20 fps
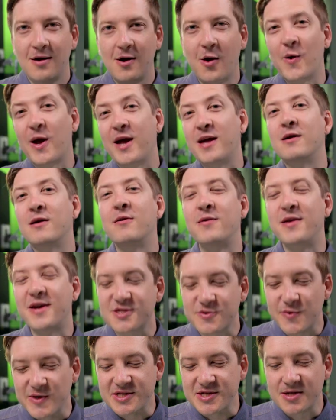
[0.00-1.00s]
All right, our
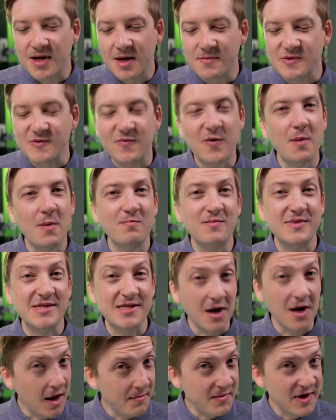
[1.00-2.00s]
next question comes from
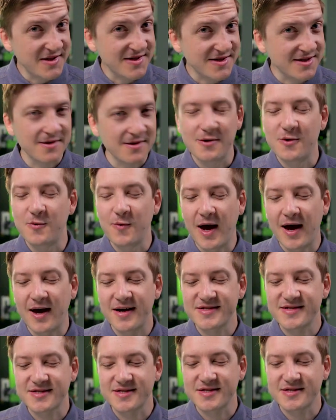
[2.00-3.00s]
Thomas, who
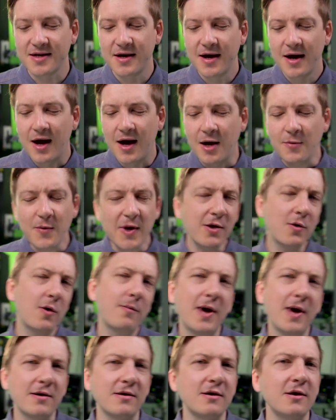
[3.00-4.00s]
asks, how do I go
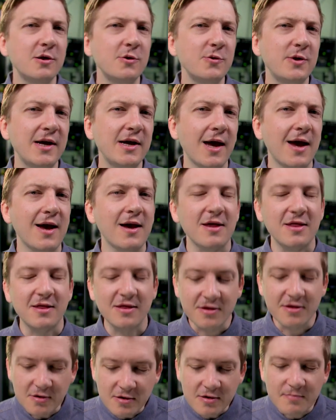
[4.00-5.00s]
about including a
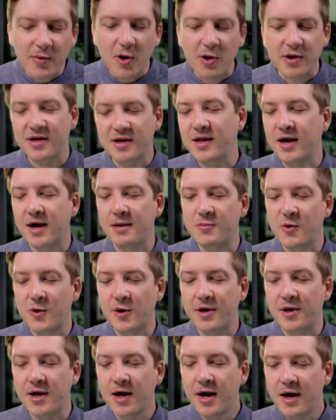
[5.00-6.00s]
third-party
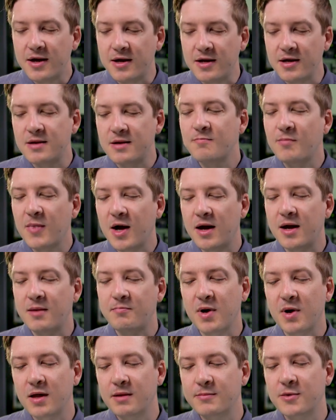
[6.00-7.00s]
library in
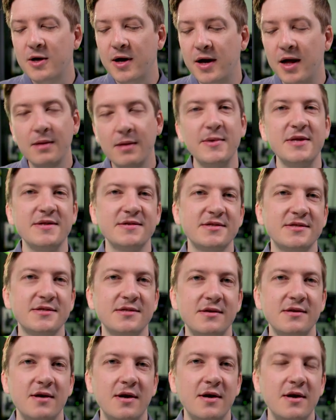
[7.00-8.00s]
my Polymer
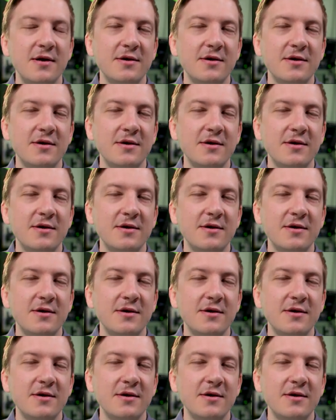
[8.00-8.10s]
elements?